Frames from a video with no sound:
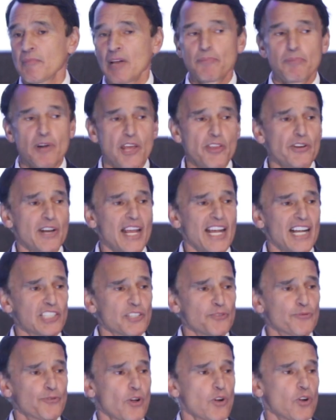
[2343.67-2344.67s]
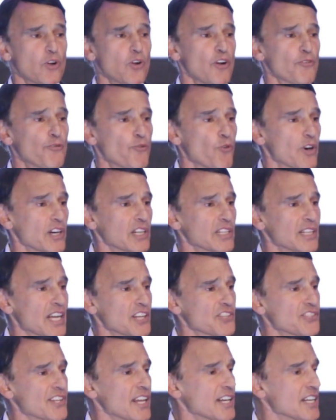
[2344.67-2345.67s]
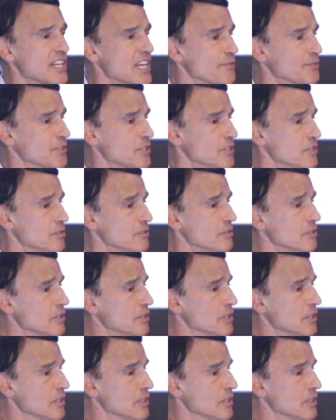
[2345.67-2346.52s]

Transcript: My brother and I got the phone call 4 o'clock Saturday afternoon.